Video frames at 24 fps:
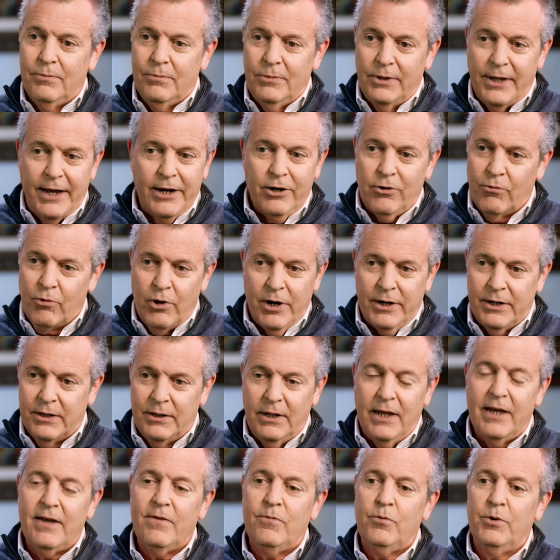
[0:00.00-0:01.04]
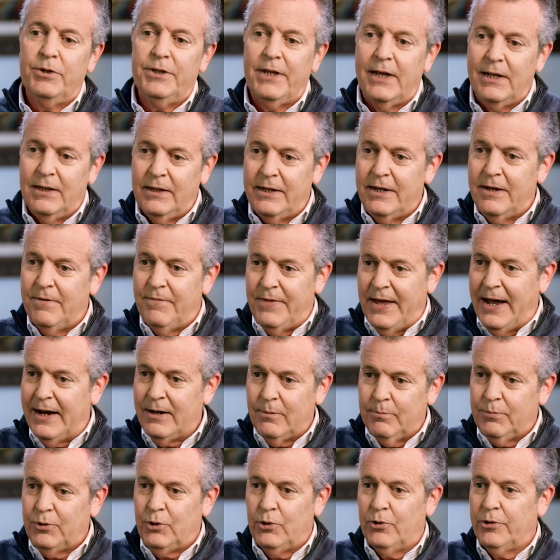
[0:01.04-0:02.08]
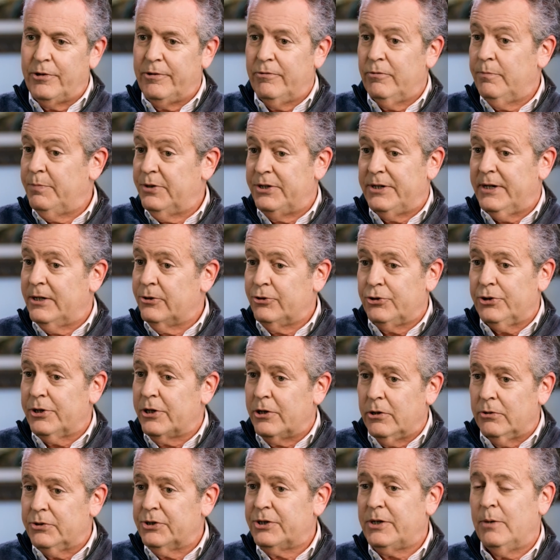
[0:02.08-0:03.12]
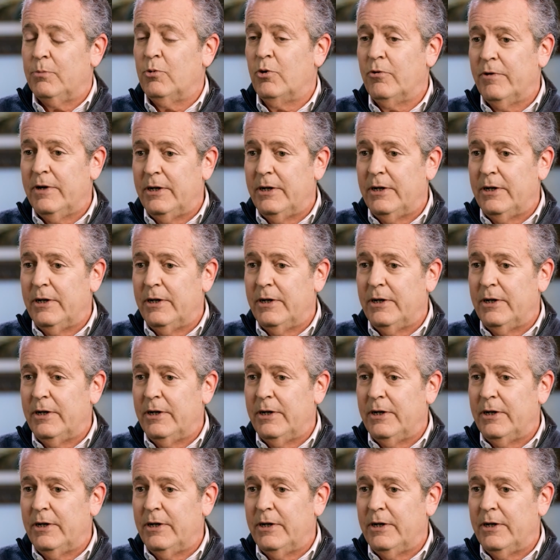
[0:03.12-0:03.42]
later on in life when they leave that employer and potentially go somewhere